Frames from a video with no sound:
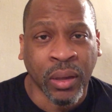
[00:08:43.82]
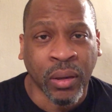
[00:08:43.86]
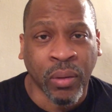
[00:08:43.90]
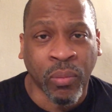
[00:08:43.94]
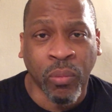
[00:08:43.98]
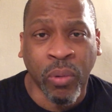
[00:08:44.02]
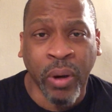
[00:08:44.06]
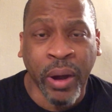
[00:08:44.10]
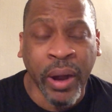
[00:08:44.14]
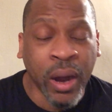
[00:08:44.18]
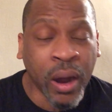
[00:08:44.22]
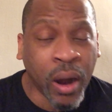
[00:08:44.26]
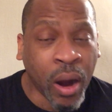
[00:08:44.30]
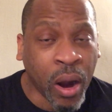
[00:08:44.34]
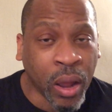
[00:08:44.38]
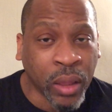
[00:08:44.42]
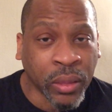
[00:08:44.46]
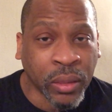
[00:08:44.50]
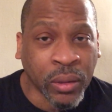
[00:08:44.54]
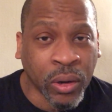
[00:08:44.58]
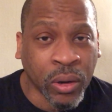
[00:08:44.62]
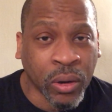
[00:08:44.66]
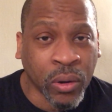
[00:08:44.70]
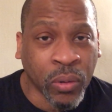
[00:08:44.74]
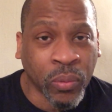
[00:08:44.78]
Where are
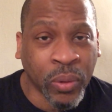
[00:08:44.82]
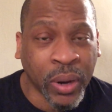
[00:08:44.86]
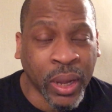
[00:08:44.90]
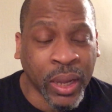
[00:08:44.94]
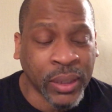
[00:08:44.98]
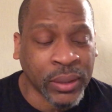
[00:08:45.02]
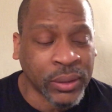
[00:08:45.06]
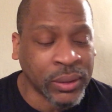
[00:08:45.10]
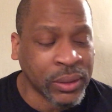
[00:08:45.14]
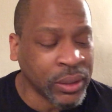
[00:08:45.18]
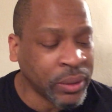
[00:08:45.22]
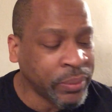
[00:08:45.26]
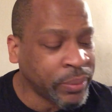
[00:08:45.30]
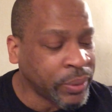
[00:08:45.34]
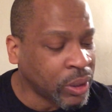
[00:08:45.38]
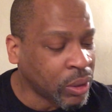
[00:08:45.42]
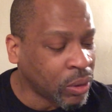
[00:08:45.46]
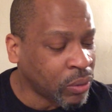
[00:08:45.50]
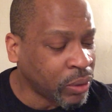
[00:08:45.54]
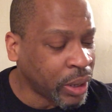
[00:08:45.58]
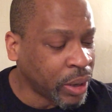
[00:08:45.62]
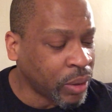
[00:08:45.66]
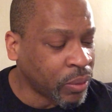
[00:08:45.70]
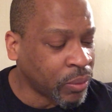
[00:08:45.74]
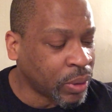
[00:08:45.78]
the arrests? Even though
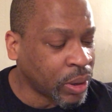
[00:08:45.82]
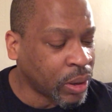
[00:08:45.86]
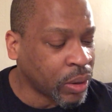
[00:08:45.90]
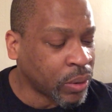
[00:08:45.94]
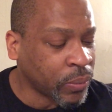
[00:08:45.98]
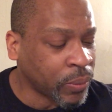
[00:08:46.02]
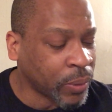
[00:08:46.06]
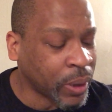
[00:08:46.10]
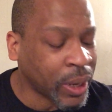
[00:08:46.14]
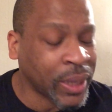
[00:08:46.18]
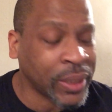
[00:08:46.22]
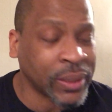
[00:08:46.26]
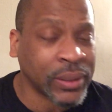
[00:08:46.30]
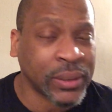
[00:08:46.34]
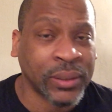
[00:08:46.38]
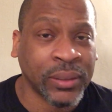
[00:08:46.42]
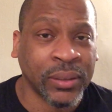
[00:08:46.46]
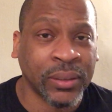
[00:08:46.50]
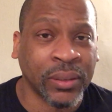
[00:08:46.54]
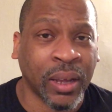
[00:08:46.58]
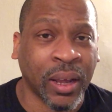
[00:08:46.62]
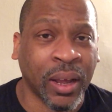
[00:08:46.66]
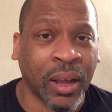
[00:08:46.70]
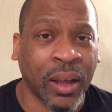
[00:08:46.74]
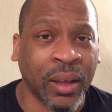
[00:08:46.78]
there were arrests,
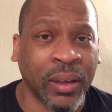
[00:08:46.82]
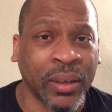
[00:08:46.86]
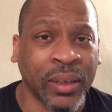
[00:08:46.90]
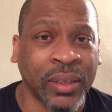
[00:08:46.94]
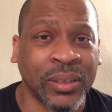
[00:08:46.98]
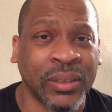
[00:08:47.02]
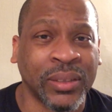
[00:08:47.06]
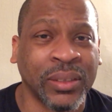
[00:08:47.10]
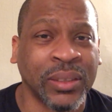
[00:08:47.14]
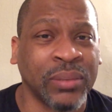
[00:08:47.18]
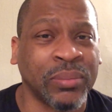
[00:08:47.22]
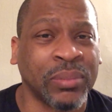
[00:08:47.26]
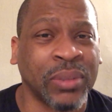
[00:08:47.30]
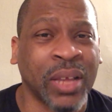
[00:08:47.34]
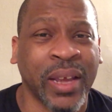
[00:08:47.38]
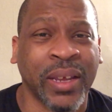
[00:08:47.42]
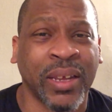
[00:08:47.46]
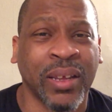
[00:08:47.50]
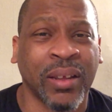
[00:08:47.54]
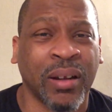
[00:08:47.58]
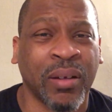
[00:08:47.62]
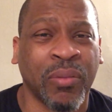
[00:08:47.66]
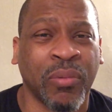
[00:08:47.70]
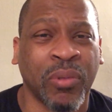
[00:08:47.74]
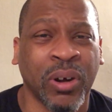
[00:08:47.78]
it seemed like
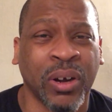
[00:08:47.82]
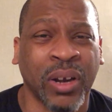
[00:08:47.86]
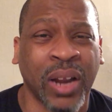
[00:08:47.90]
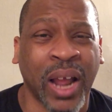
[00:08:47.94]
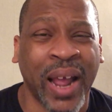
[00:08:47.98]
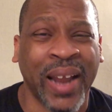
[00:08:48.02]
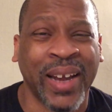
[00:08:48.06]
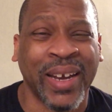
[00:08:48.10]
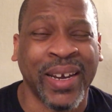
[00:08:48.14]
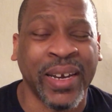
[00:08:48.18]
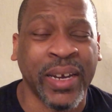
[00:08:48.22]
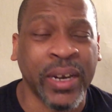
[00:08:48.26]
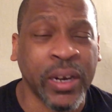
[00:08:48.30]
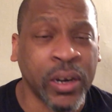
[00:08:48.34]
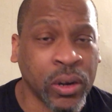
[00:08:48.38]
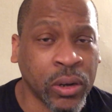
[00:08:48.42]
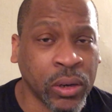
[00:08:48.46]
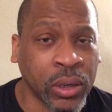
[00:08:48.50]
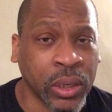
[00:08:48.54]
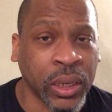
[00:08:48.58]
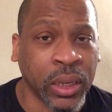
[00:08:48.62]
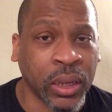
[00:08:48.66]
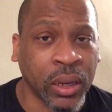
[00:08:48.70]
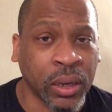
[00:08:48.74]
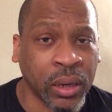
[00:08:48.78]
there were not
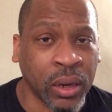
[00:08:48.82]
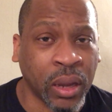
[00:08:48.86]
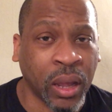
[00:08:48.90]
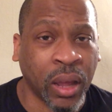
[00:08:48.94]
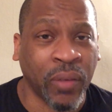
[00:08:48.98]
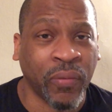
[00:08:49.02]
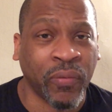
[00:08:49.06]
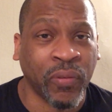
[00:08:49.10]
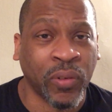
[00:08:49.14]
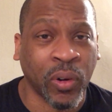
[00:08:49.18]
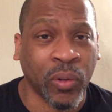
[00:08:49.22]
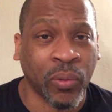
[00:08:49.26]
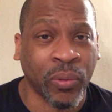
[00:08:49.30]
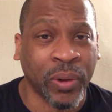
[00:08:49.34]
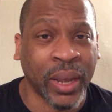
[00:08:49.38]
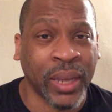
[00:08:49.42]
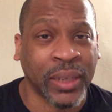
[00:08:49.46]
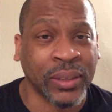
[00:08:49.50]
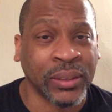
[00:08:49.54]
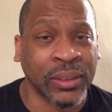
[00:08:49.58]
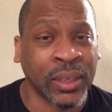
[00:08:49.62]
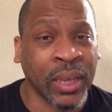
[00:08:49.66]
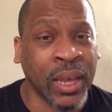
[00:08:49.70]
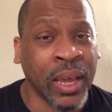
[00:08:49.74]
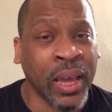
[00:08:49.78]
nearly enough
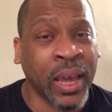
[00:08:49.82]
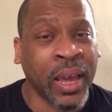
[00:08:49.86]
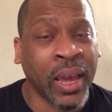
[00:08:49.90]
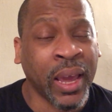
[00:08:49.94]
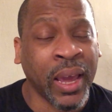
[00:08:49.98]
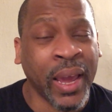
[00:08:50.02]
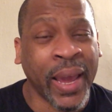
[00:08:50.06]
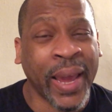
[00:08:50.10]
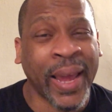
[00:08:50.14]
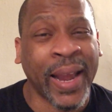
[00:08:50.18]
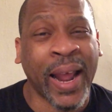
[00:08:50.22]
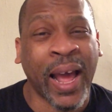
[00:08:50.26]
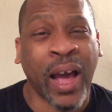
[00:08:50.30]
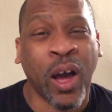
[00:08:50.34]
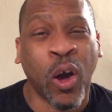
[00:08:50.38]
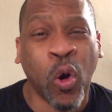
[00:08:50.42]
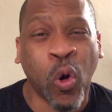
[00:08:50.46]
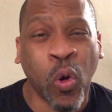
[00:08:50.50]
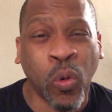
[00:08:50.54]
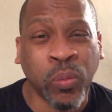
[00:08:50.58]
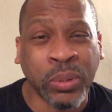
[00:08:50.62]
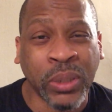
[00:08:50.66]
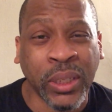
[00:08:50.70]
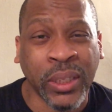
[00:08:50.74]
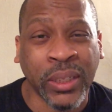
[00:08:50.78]
arrests. And I
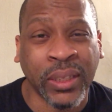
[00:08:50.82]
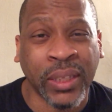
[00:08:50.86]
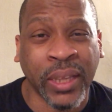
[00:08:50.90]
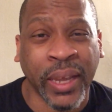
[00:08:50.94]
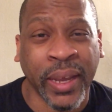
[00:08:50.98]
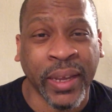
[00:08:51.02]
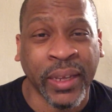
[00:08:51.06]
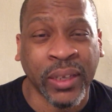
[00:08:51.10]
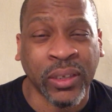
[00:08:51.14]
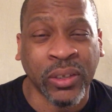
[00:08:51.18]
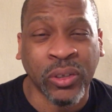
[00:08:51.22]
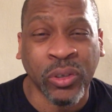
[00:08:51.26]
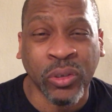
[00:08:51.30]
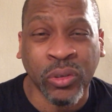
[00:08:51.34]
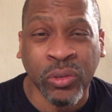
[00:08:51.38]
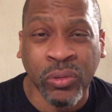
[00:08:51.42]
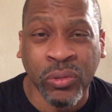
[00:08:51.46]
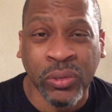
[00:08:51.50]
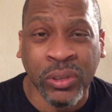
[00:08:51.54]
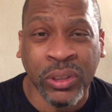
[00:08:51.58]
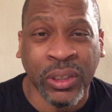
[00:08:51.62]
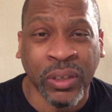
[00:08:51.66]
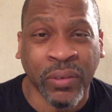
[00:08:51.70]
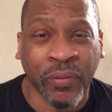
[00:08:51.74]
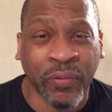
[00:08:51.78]
hope that they
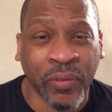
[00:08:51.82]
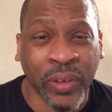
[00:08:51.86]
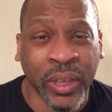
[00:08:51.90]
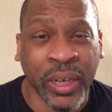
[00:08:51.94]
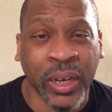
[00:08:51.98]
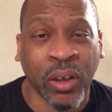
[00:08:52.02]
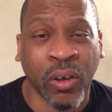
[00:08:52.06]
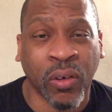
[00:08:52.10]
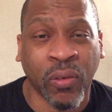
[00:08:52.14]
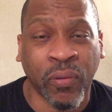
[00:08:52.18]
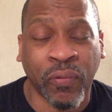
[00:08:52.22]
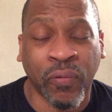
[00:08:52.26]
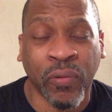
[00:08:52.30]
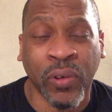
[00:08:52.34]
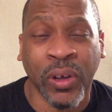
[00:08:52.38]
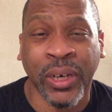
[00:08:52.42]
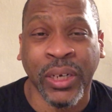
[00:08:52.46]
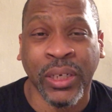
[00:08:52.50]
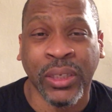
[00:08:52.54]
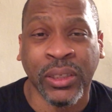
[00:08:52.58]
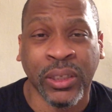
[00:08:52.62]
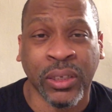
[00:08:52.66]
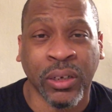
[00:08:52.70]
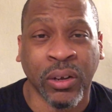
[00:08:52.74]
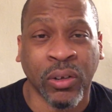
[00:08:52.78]
use the video
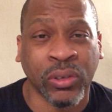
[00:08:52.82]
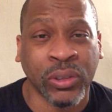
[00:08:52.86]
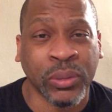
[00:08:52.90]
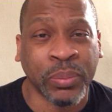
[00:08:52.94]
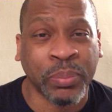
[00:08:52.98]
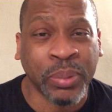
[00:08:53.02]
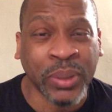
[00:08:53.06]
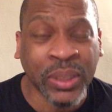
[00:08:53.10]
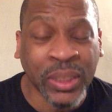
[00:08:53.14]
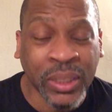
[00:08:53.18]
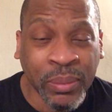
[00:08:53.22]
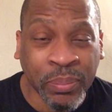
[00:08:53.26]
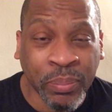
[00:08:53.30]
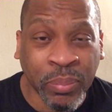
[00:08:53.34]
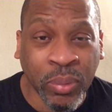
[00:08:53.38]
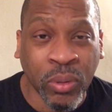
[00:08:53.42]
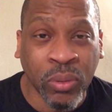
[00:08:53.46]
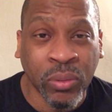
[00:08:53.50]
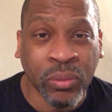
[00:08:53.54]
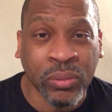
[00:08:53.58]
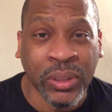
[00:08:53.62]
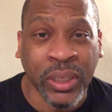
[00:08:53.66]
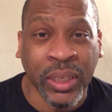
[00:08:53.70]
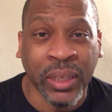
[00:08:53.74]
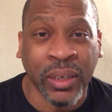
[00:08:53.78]
footage of those
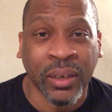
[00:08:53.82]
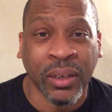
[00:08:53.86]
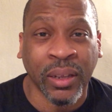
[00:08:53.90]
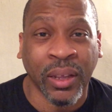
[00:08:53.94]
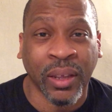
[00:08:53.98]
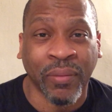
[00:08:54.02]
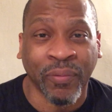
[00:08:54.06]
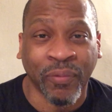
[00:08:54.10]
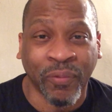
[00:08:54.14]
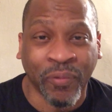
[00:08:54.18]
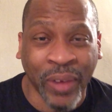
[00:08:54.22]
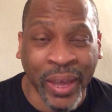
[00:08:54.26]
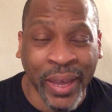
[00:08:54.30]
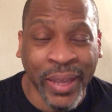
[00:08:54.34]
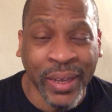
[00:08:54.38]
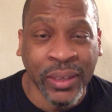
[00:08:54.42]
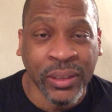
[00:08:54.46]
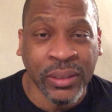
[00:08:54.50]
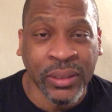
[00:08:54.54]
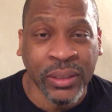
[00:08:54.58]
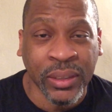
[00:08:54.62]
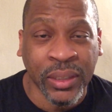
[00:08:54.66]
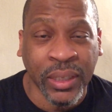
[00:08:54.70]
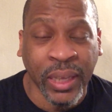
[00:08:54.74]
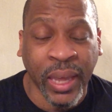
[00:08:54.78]
people that invaded
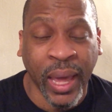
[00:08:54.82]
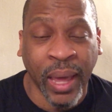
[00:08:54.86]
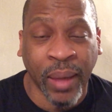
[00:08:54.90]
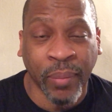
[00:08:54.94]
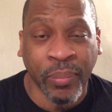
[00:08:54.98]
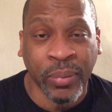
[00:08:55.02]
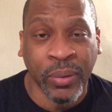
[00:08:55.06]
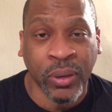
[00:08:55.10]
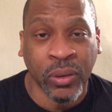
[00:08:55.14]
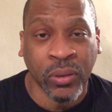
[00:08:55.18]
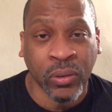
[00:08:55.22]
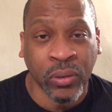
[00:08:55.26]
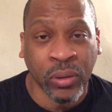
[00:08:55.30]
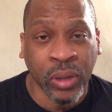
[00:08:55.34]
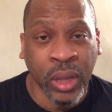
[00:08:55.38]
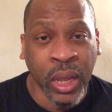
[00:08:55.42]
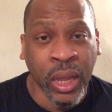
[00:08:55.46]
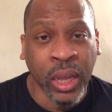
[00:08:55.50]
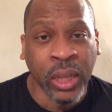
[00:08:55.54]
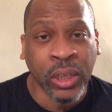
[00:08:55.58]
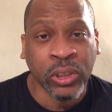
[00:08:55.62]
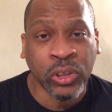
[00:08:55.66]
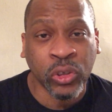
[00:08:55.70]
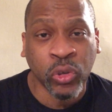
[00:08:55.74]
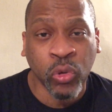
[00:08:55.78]
the Capitol
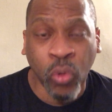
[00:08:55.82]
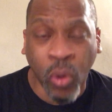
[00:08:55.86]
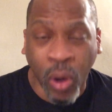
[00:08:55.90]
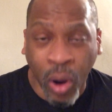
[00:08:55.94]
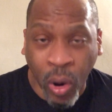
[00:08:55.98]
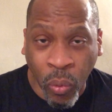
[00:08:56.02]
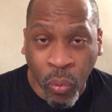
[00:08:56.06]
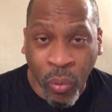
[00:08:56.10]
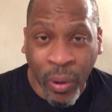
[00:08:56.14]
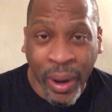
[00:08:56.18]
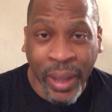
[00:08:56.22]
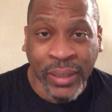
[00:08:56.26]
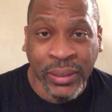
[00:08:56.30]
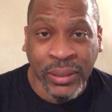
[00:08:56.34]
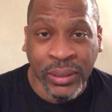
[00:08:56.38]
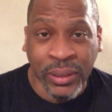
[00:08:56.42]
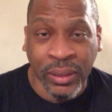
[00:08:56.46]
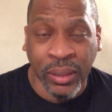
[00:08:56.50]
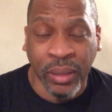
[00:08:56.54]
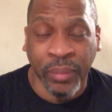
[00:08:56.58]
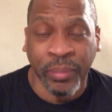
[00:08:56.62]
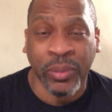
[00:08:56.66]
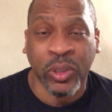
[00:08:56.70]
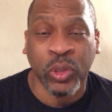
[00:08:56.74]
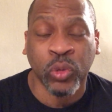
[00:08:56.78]
to arrest
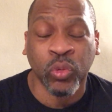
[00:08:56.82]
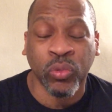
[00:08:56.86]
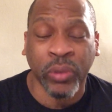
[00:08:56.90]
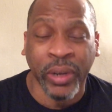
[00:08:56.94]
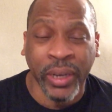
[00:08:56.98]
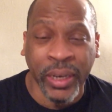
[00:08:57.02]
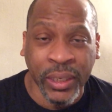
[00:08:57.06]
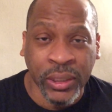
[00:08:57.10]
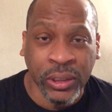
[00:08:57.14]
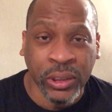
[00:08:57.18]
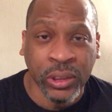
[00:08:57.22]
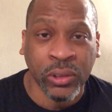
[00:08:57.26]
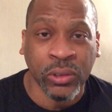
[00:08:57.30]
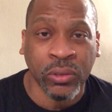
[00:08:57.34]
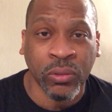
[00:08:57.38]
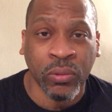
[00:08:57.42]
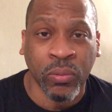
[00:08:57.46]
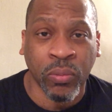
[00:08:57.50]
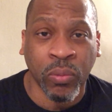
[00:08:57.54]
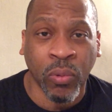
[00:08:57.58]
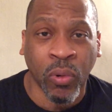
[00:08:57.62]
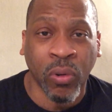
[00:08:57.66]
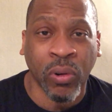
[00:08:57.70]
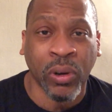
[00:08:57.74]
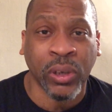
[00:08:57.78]
them, to issue
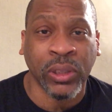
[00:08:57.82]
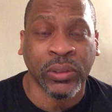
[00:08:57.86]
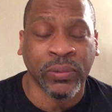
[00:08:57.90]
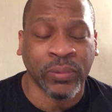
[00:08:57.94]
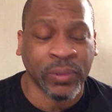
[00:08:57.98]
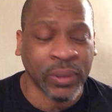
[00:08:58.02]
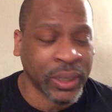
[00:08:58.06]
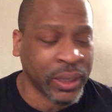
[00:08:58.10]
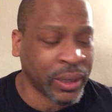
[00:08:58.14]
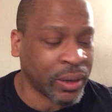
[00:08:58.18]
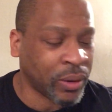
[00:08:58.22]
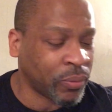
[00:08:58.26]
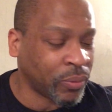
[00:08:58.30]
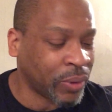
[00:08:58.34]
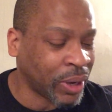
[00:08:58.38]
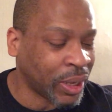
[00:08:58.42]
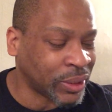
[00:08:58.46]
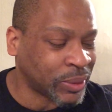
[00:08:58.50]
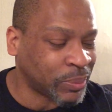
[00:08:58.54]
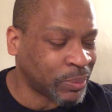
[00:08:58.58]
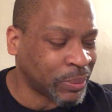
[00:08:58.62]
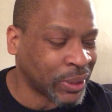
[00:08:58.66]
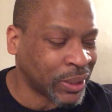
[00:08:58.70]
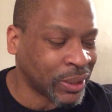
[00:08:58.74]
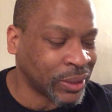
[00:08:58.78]
warrants for their
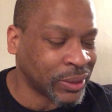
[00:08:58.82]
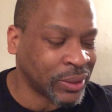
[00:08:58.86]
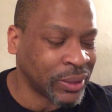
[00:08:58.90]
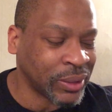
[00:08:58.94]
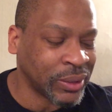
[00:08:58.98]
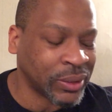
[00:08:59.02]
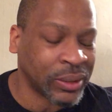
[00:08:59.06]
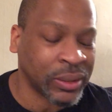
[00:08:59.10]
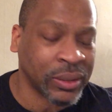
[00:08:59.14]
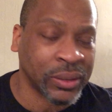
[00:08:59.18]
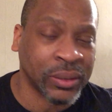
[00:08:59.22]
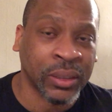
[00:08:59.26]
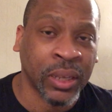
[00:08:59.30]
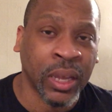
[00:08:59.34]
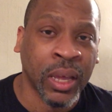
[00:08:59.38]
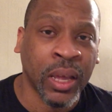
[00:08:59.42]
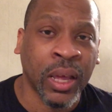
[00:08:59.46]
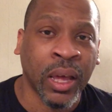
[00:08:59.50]
arrest, because this is